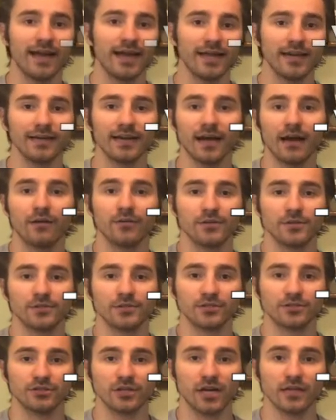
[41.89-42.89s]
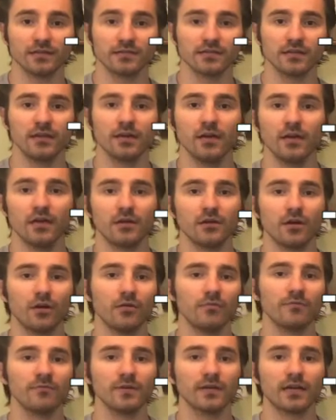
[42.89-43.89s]
and how you should dress to
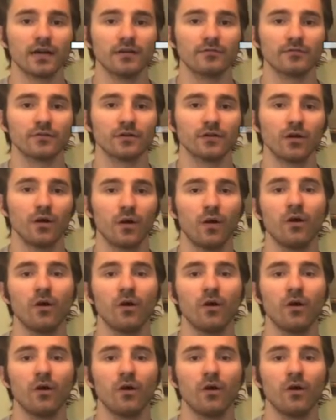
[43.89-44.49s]
hopefully cover